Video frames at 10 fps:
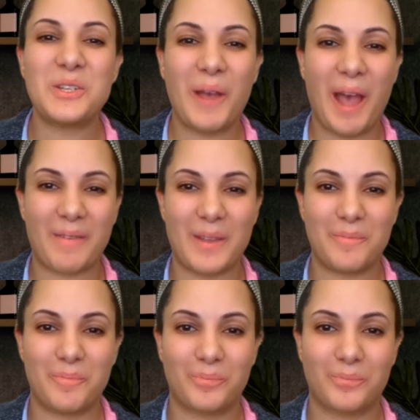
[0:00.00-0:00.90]
you have it.
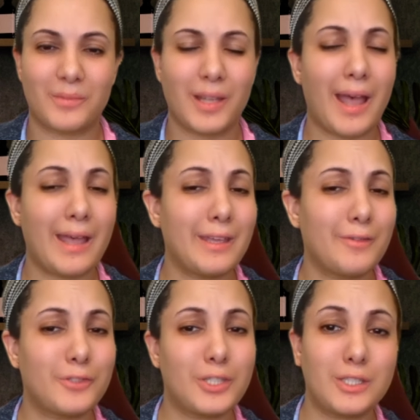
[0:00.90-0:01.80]

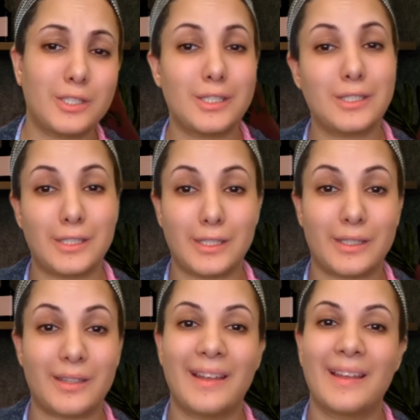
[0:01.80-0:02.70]

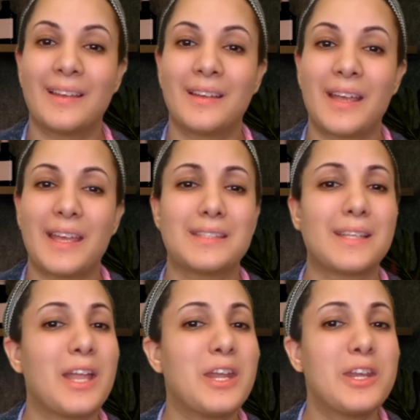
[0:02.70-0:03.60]
IFTTT
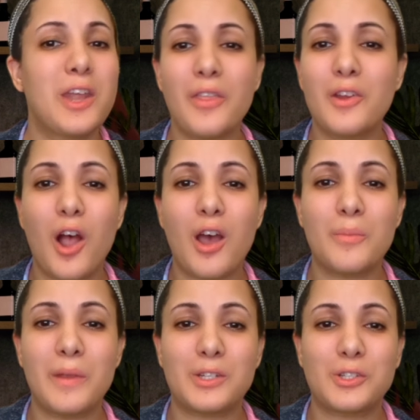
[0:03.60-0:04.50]
is another
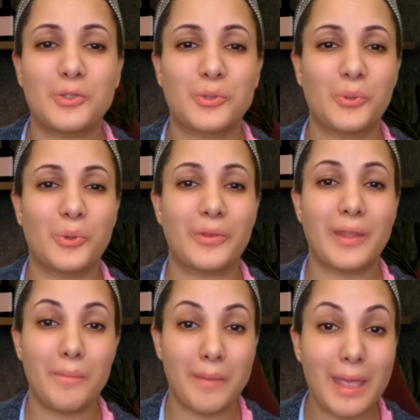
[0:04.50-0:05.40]
automation tool
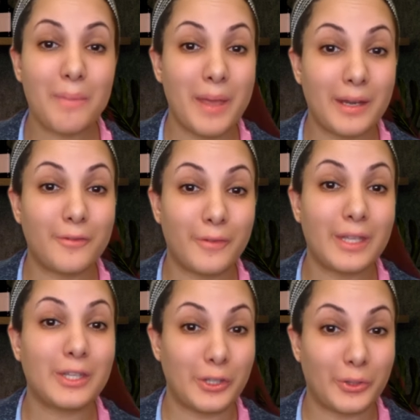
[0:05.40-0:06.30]
that may
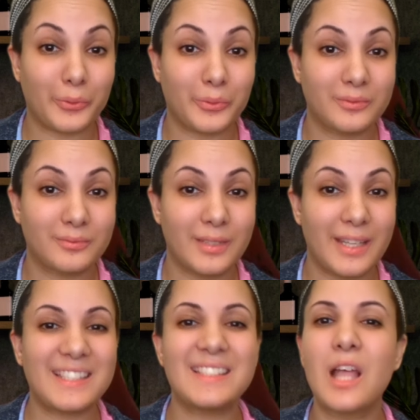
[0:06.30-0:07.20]
benefit you.
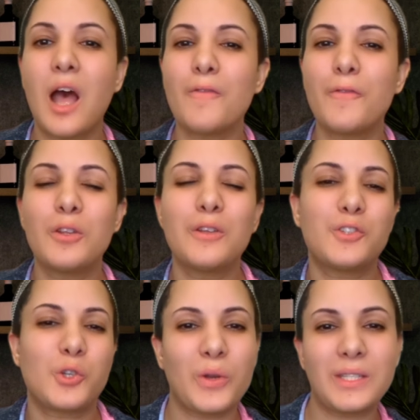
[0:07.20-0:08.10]
It's not full
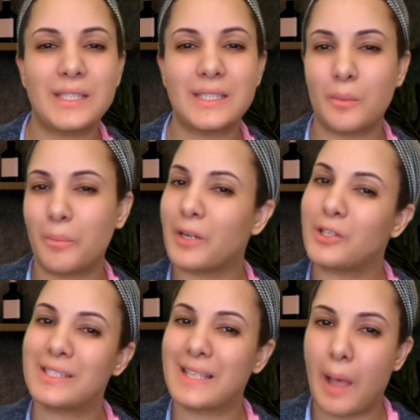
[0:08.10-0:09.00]
of choices
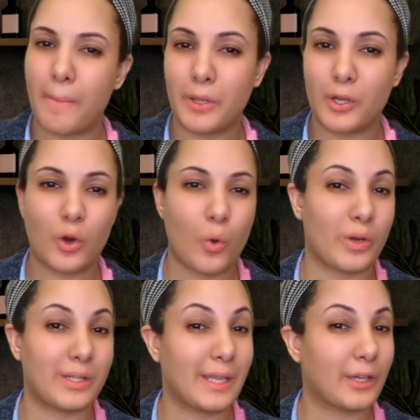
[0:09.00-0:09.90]
compared to Zapier
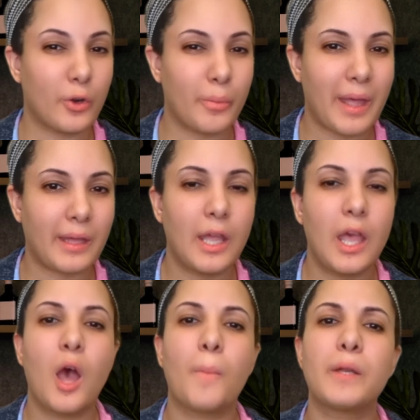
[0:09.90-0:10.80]
or Integromat,
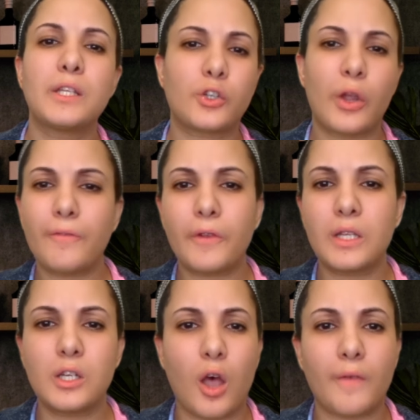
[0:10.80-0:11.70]
but it's great for
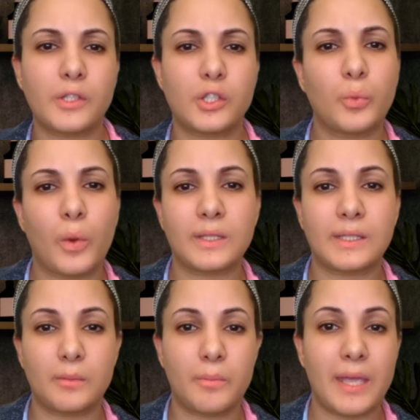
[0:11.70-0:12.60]
the novice who
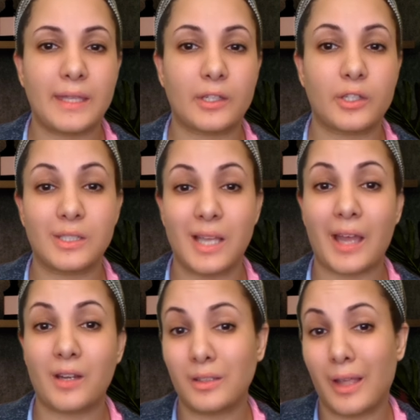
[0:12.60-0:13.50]
wants to make their
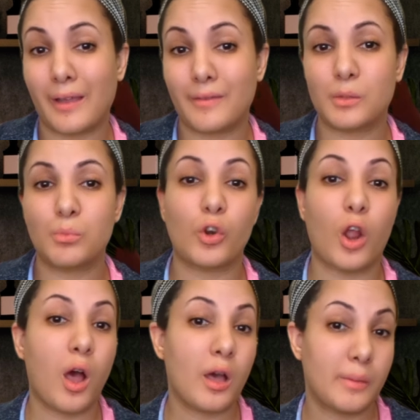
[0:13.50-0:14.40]
entire lives
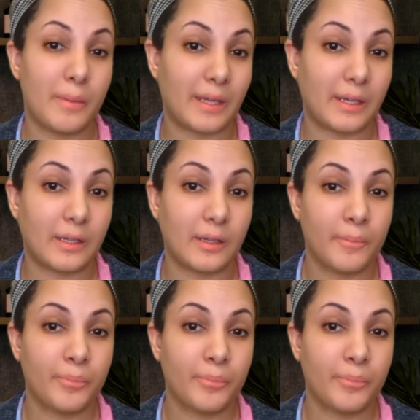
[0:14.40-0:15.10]
more automated,